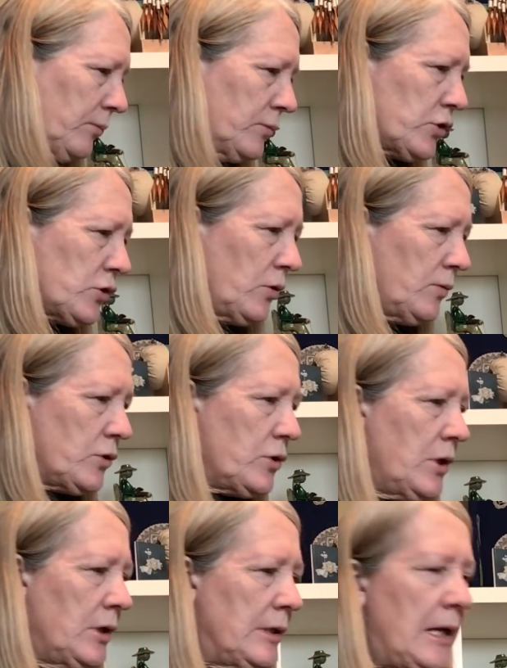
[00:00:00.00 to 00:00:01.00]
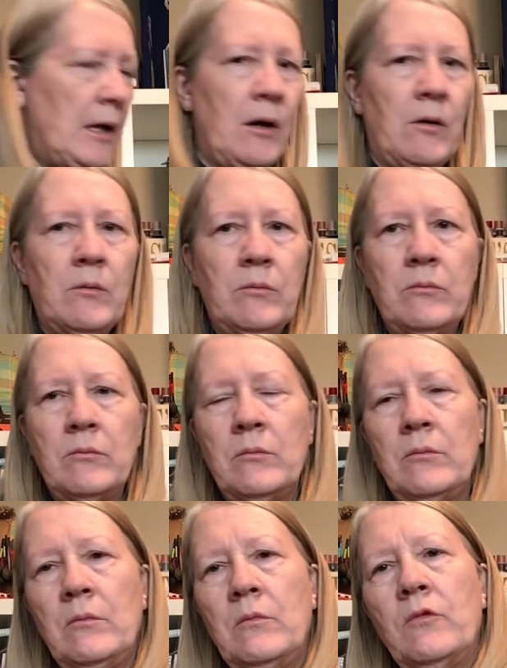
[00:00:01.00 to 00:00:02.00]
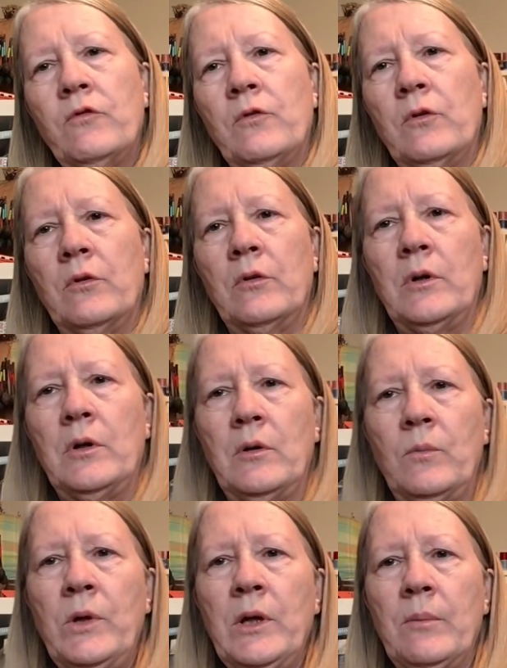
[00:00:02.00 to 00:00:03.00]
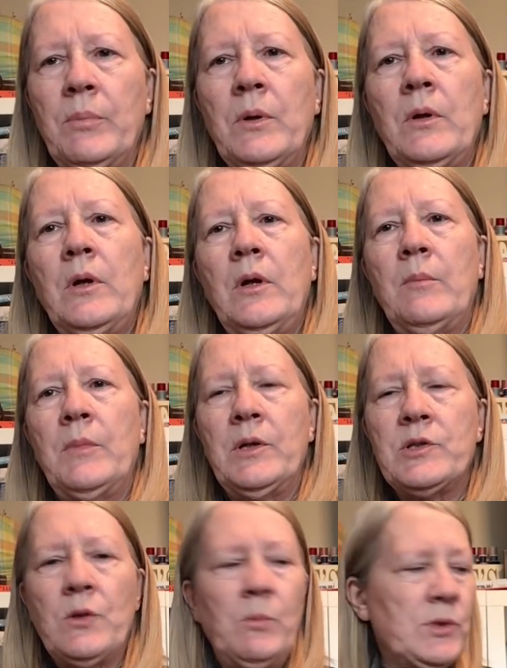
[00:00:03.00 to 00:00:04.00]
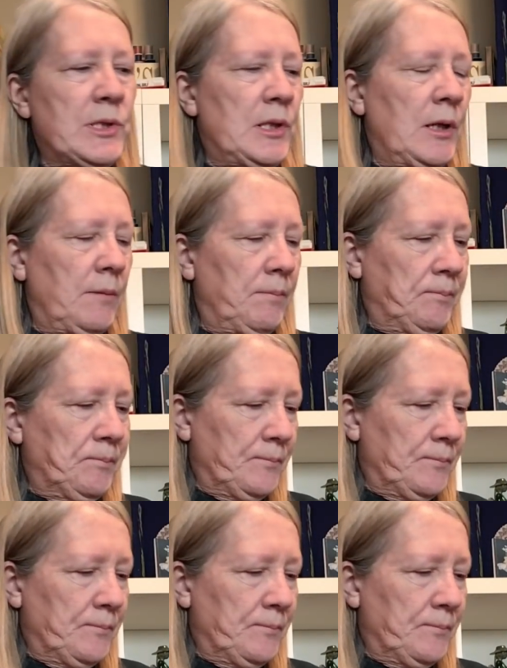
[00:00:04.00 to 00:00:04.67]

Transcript: show it to you now for WIP, but it's almost done.